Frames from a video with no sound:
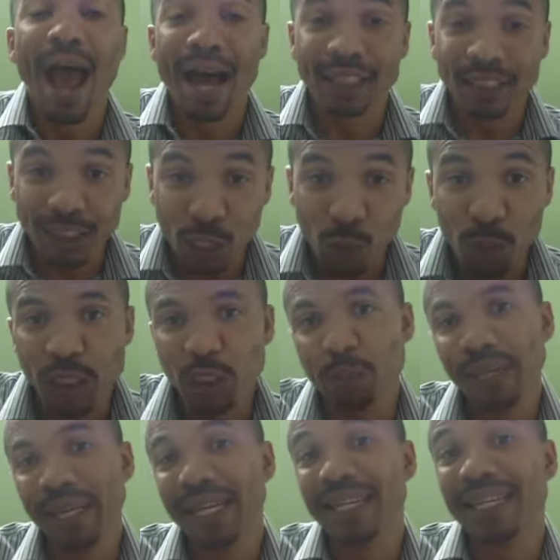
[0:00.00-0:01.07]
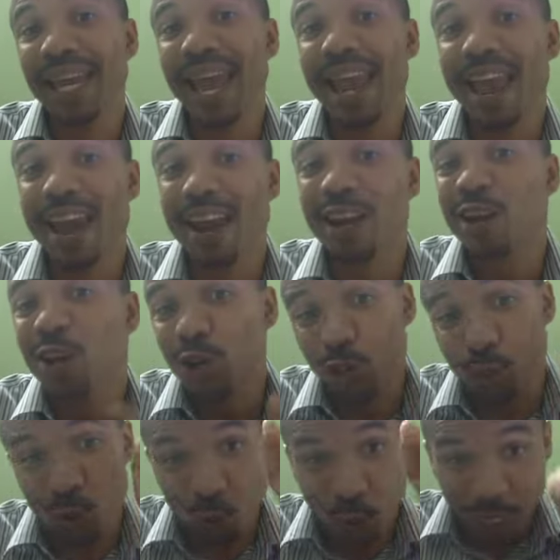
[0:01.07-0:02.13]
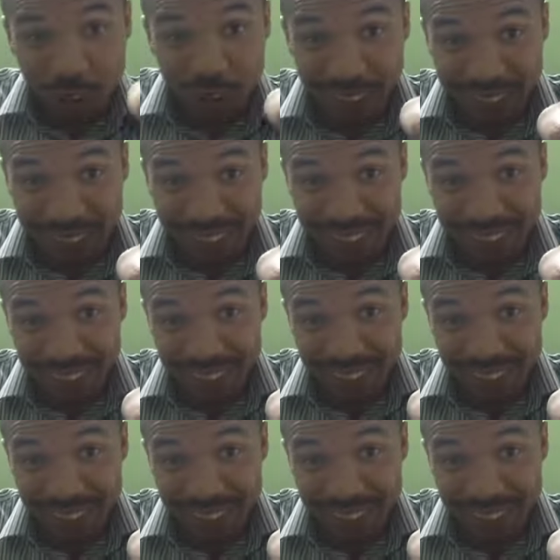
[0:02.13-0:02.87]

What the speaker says: Until we speak again, crush it.